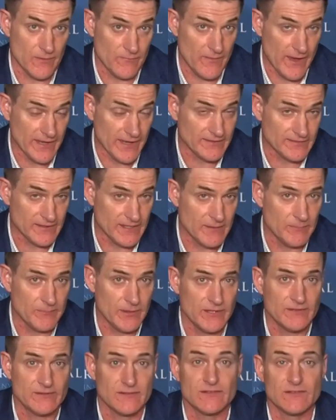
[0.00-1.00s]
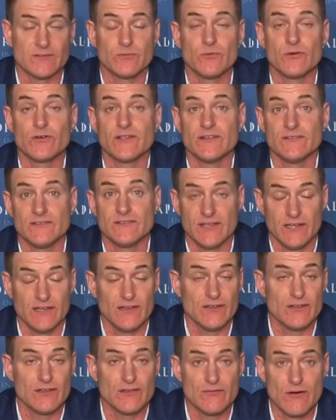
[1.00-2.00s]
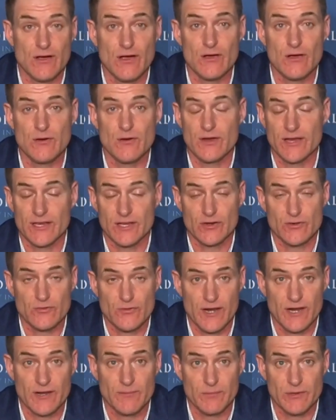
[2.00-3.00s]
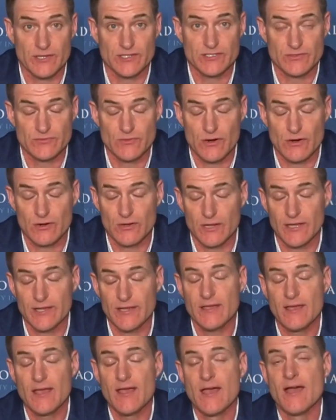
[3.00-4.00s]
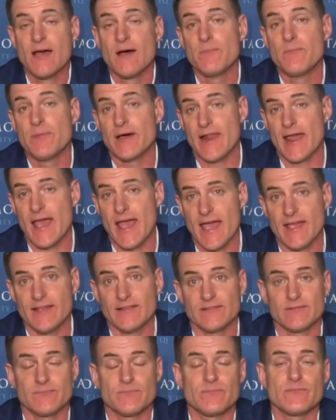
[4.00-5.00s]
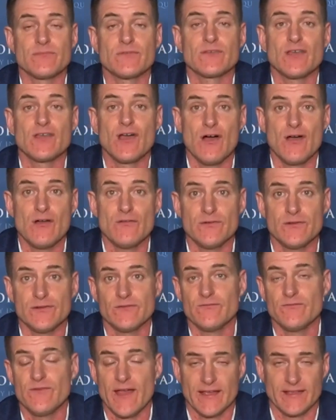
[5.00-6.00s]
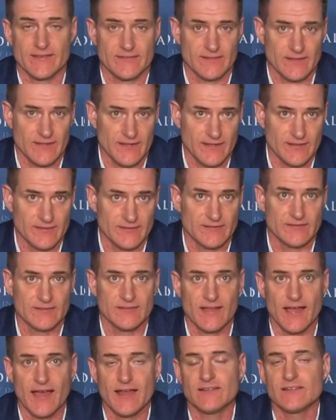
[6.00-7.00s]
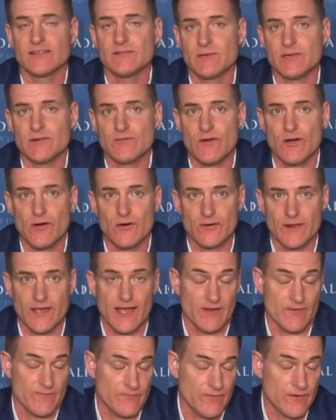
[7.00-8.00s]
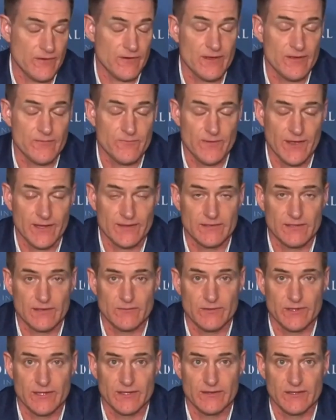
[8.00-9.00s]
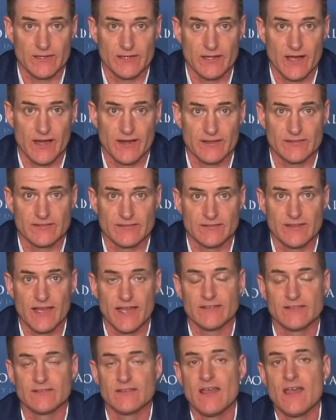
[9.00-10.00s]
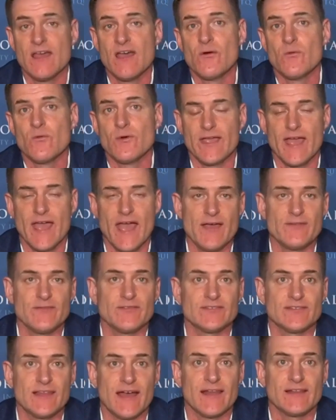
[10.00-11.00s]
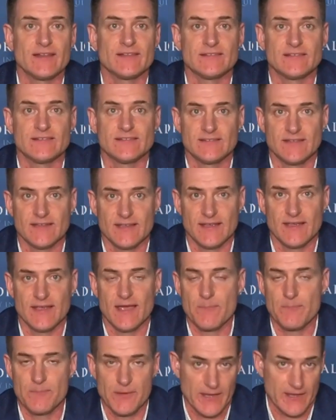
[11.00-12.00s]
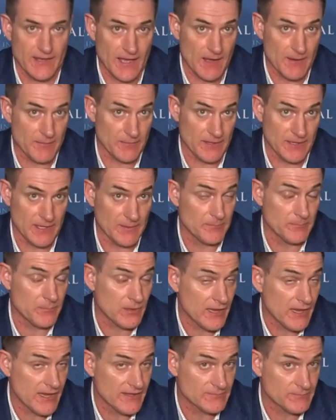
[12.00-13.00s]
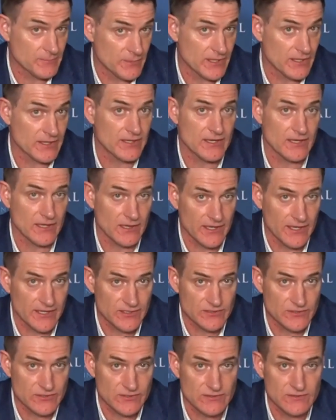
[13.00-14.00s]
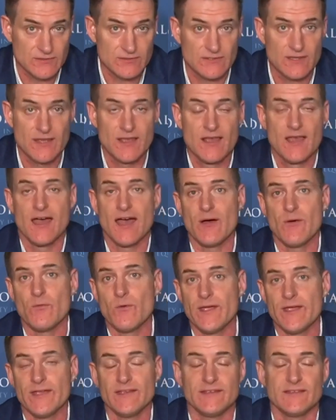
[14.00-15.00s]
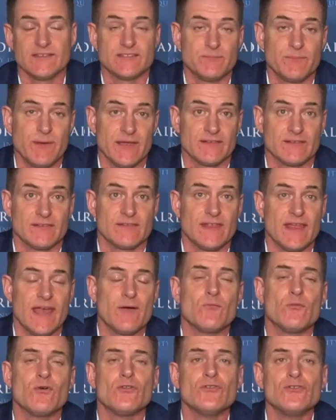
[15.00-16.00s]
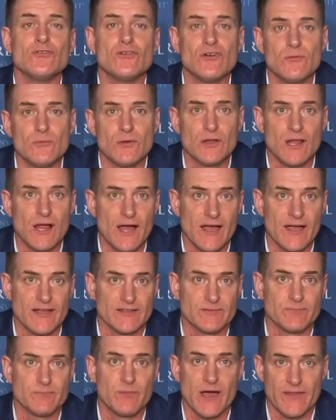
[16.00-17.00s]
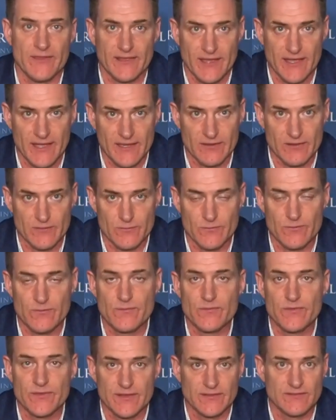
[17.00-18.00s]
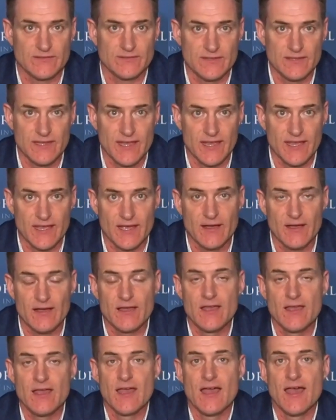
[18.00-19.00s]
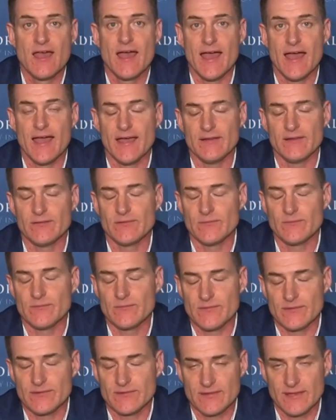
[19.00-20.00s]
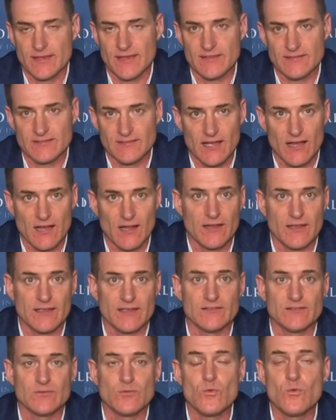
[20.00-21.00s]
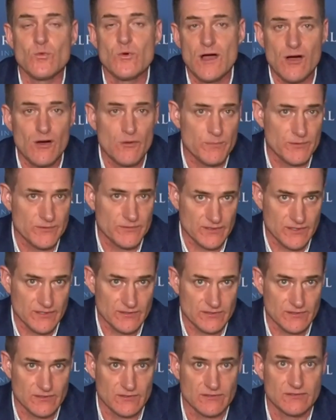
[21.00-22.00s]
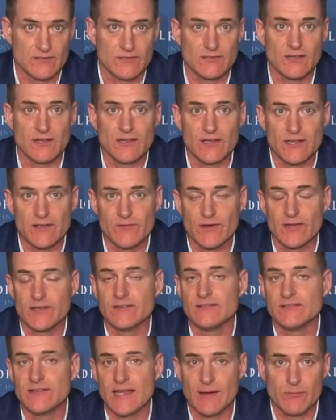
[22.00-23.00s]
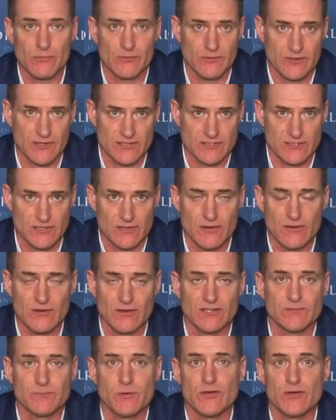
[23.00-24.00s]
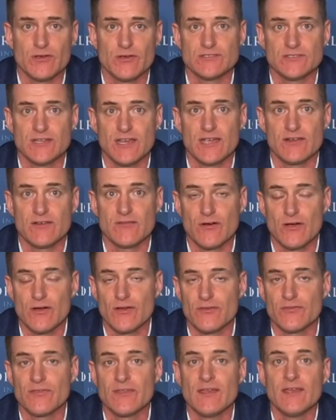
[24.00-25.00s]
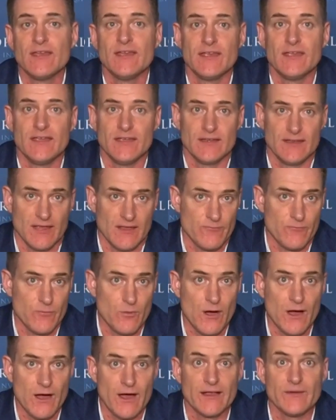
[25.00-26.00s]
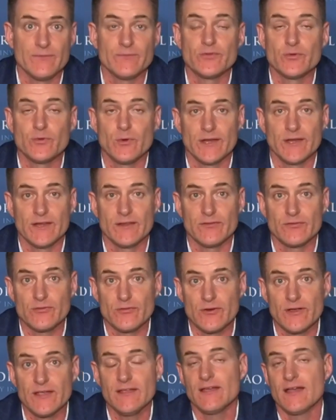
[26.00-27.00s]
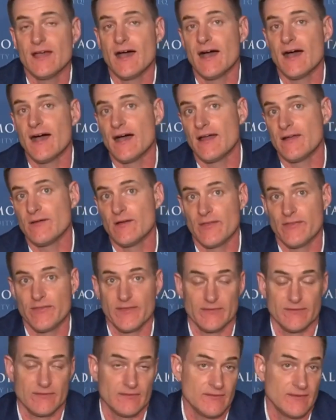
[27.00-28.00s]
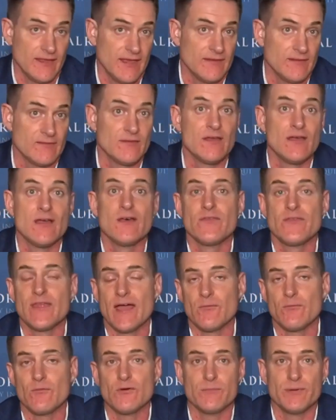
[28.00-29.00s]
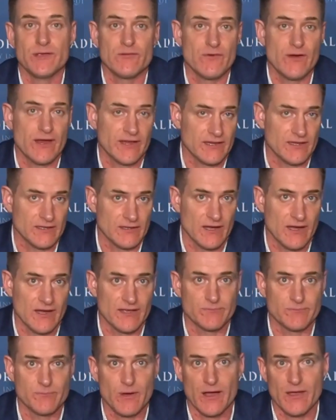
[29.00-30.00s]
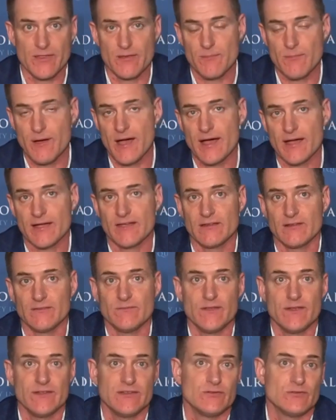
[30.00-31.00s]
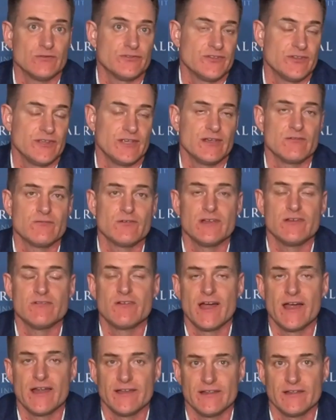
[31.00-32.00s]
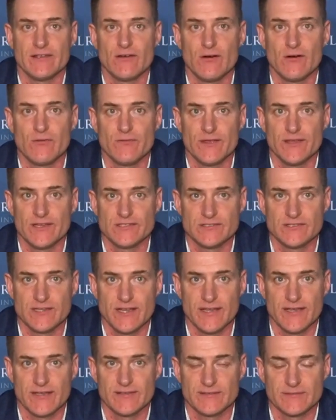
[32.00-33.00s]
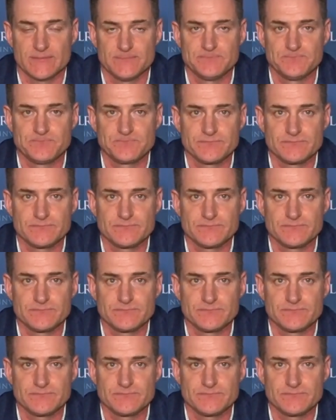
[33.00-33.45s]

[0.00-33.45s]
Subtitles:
the vaccine business will continue to grow incredibly strongly, but as COVID vaccines start to be rolled out very effectively in the United States, we have started to see a pickup in plasma collections, and we expect that will normalise by the end of this year. And CSL is well positioned to deliver double-digit earnings per share growth in FY23, and I think then that will be recognised by the market, and then you'll see a re-rating of their shares.